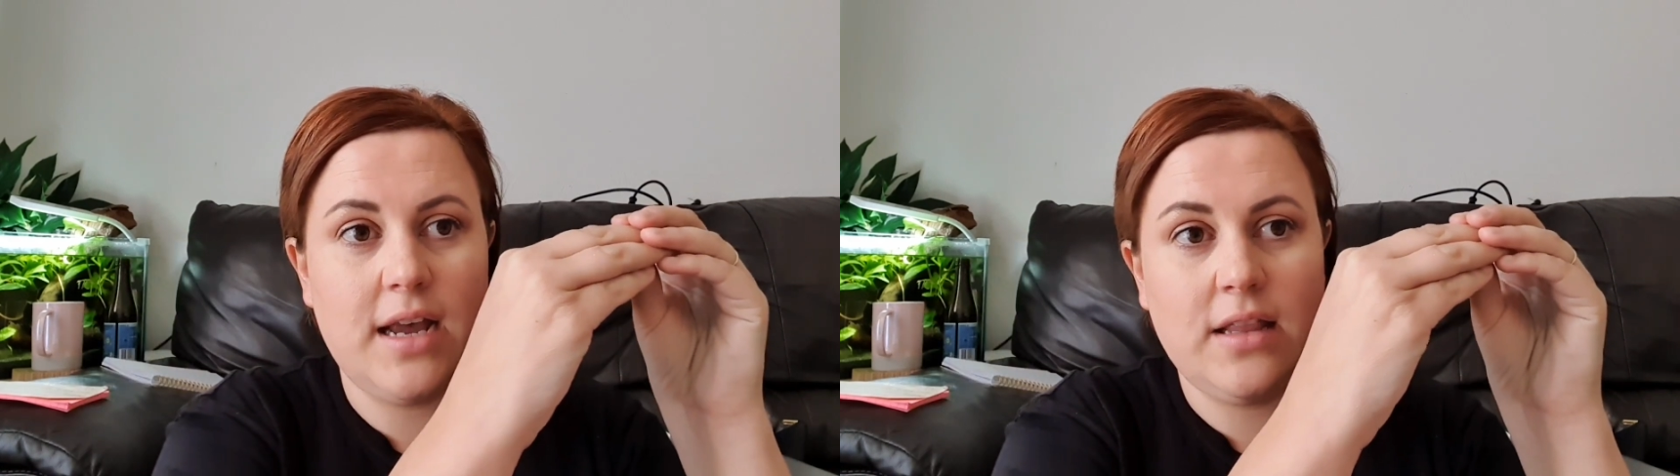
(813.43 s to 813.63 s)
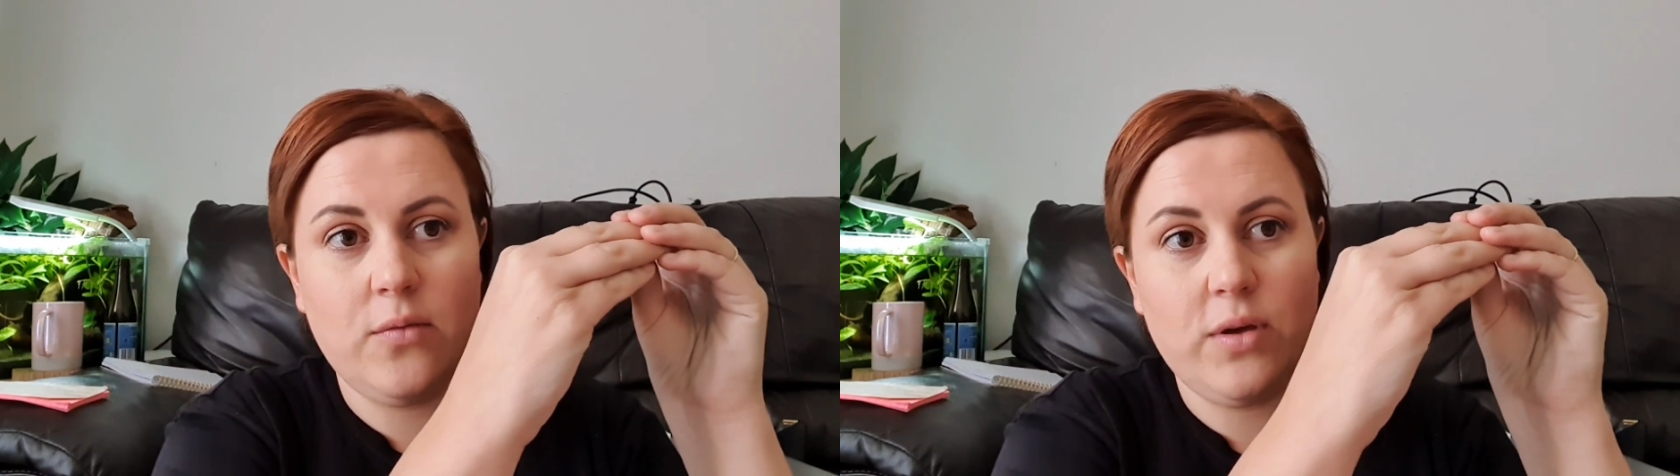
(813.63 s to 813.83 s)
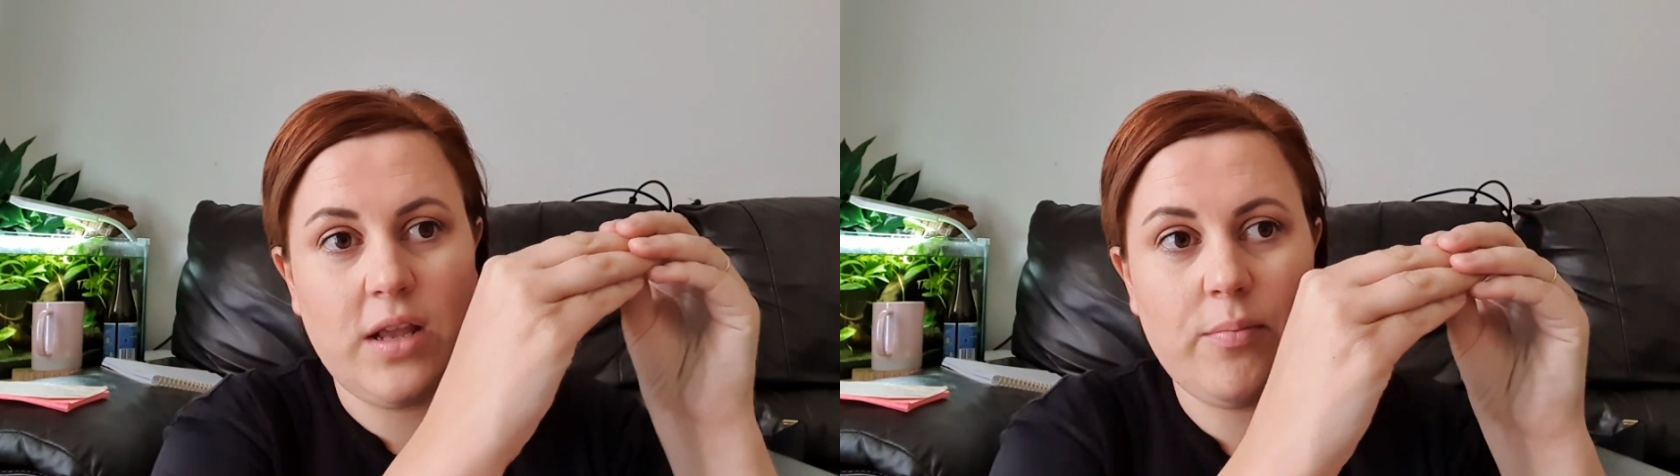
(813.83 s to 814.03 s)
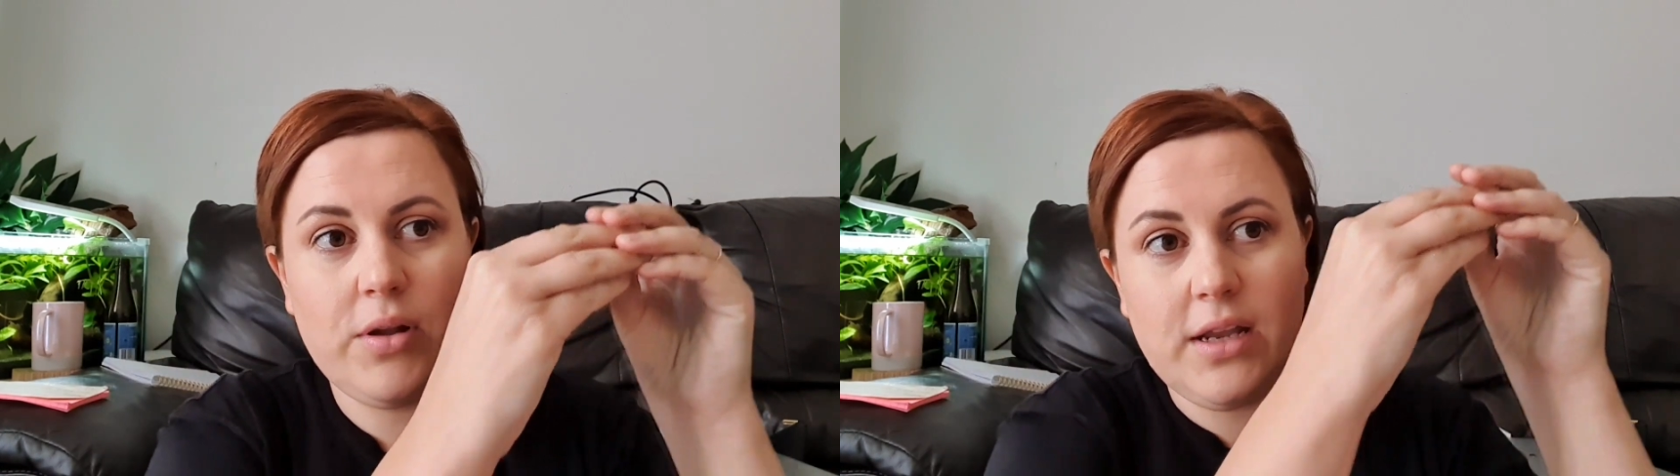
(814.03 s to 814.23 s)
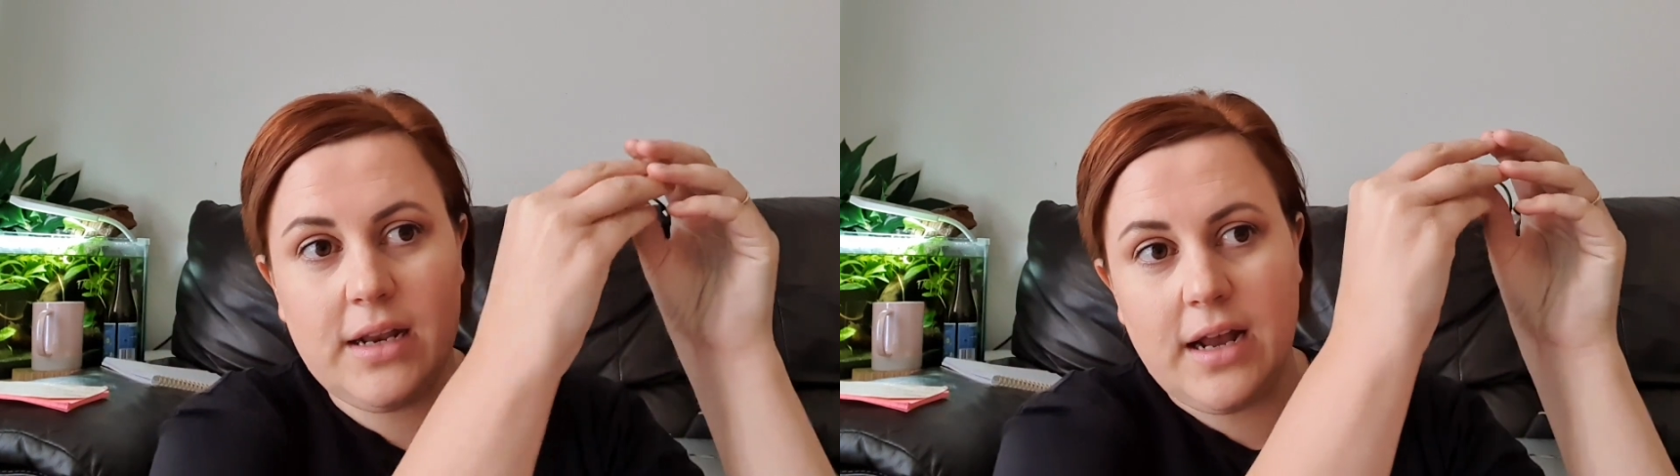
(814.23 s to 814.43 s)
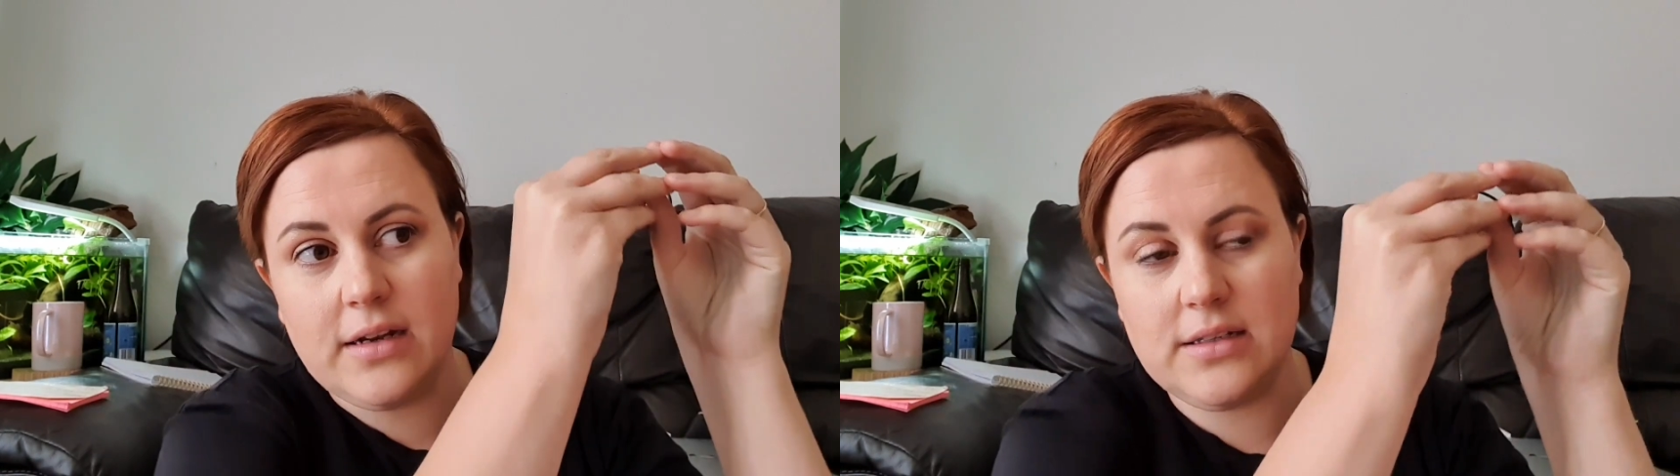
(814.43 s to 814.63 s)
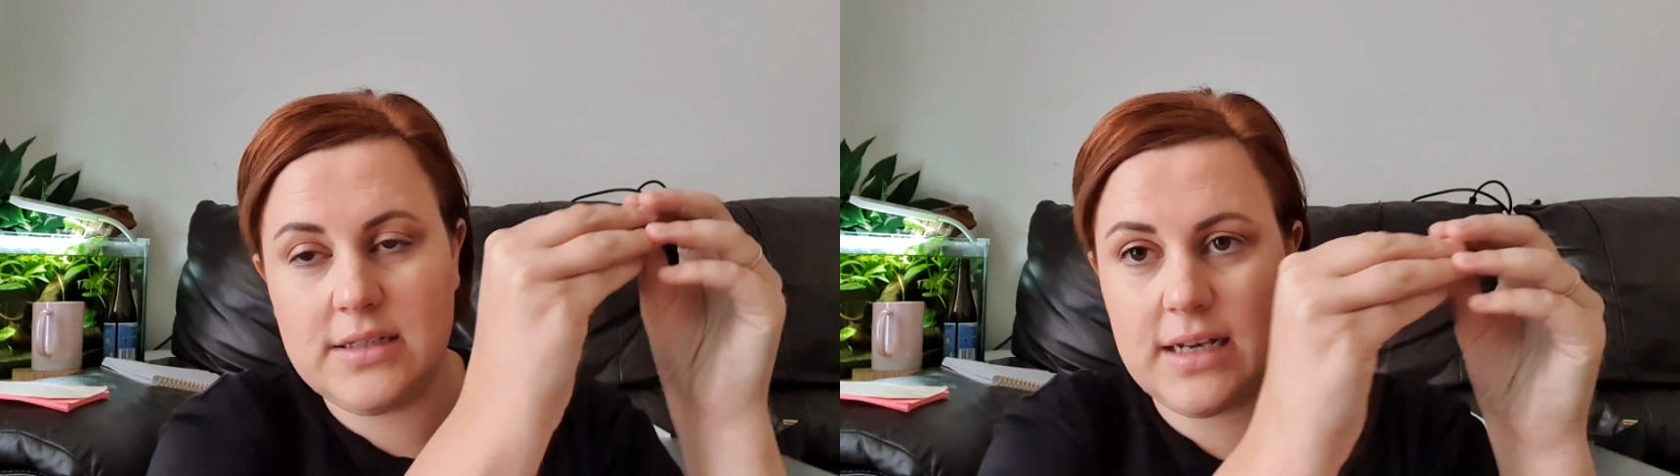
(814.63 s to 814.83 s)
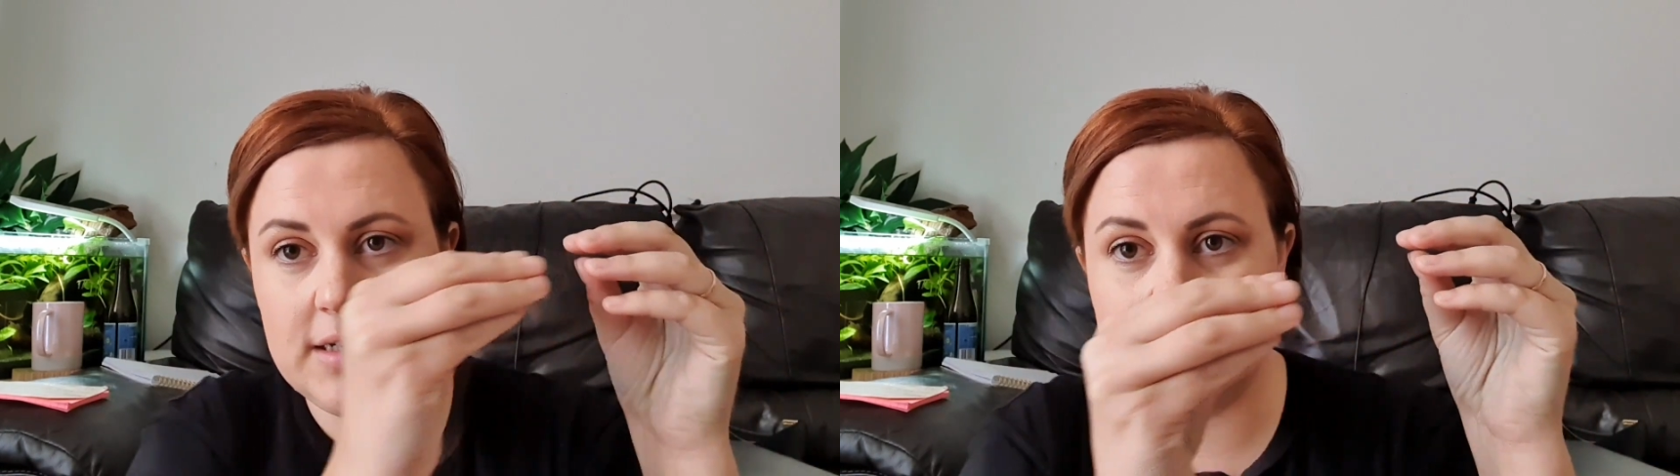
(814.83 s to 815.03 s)
and then when they're pulling it out it
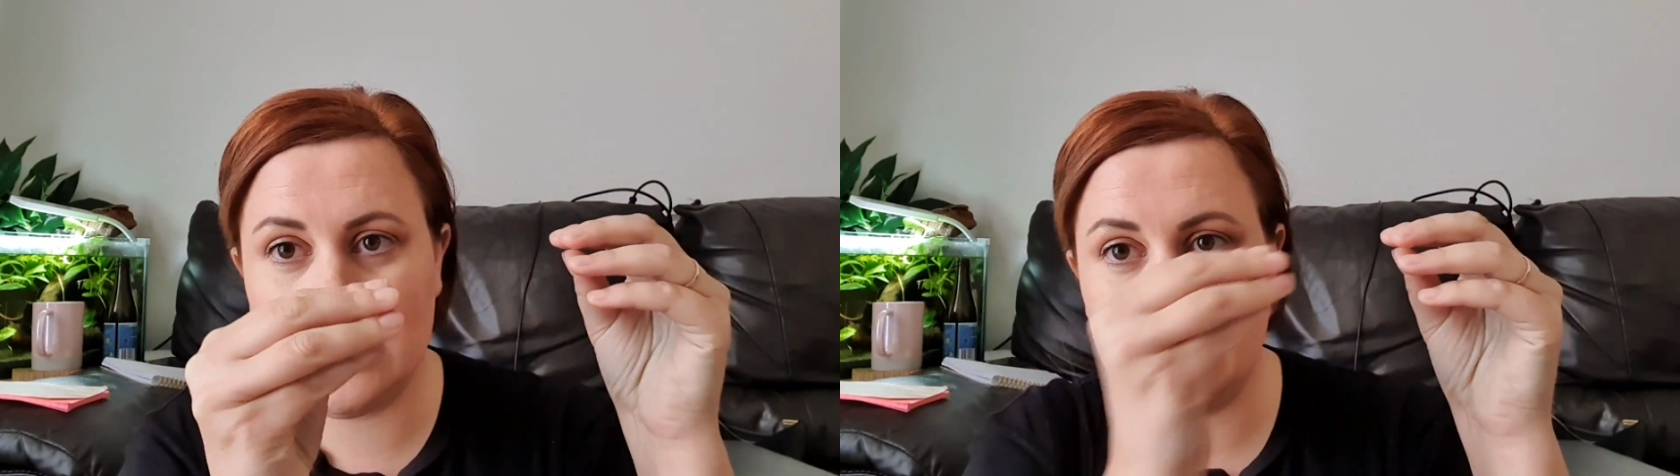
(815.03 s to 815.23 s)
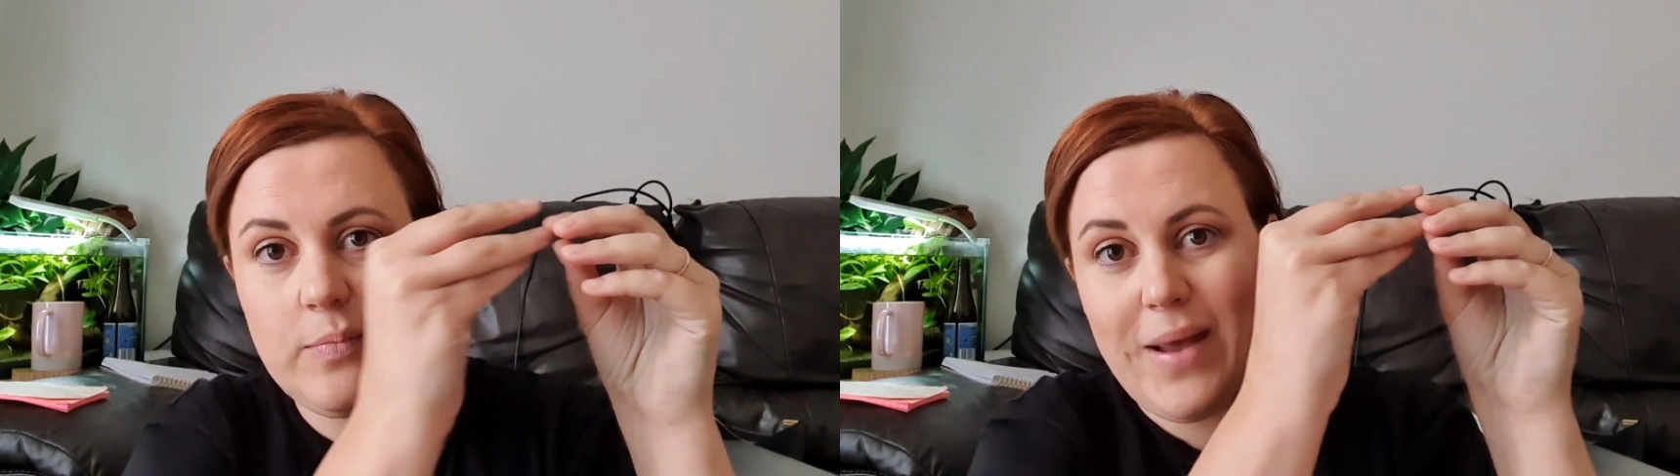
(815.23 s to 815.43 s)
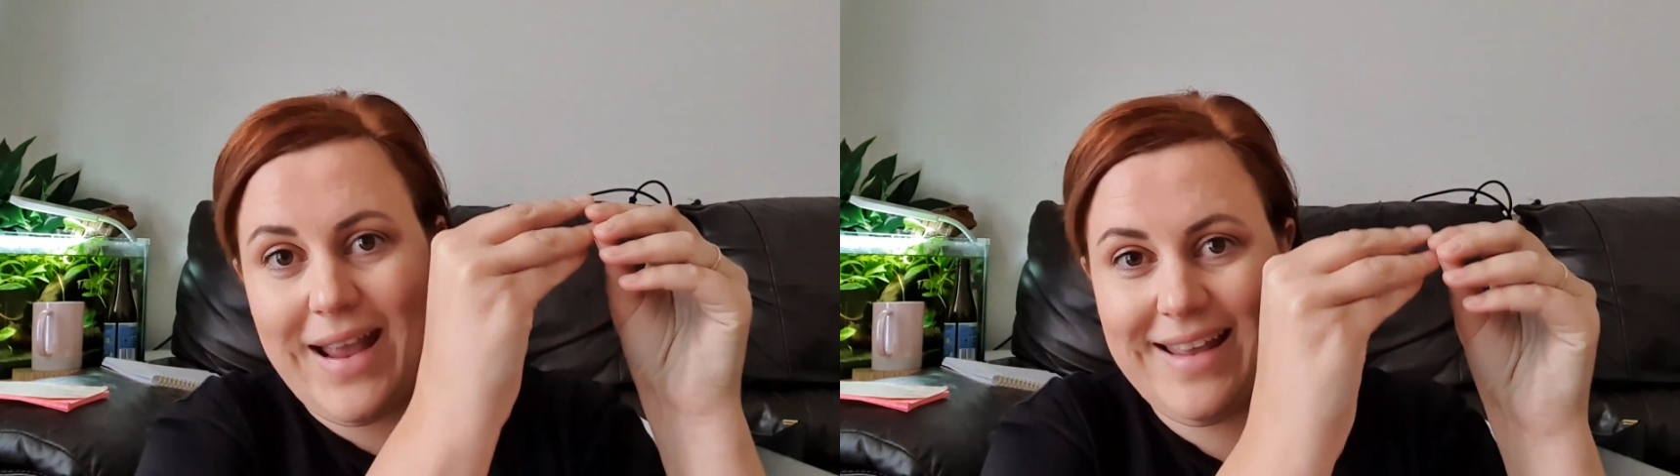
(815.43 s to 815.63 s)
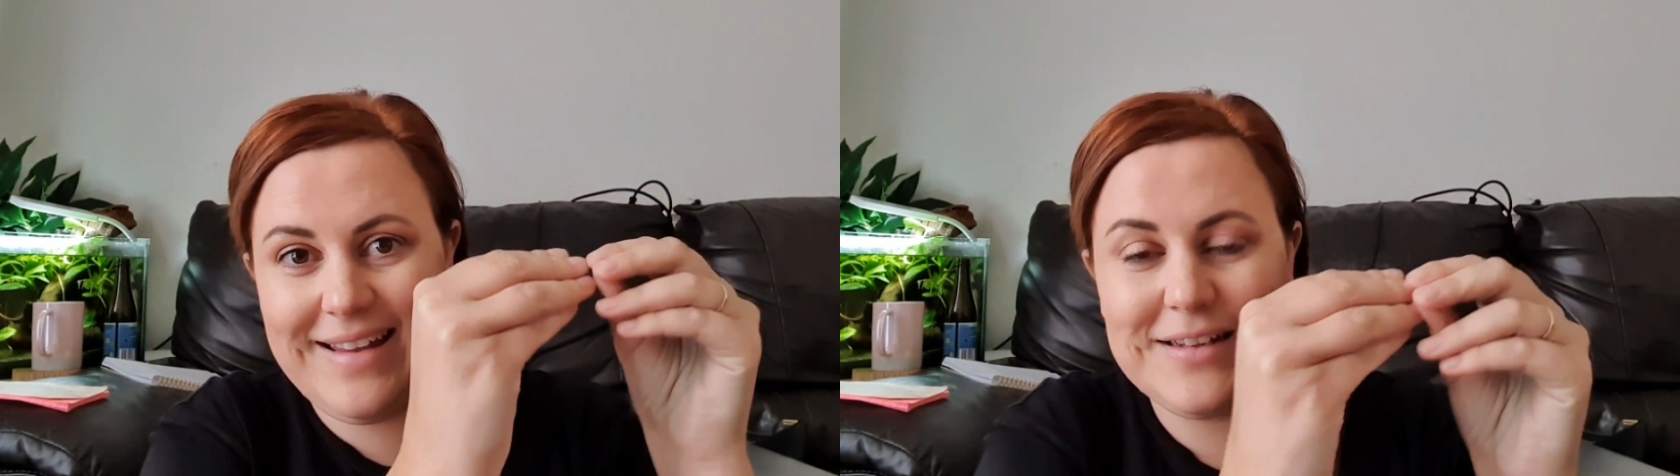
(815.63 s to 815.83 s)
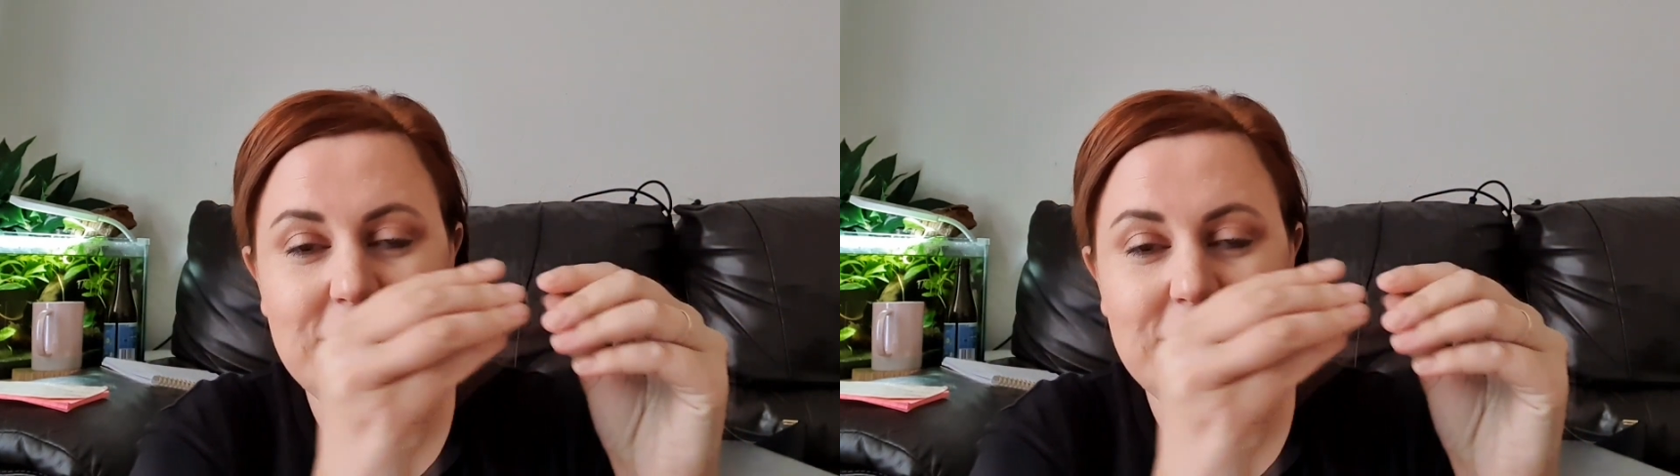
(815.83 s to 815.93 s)
sucks it back in,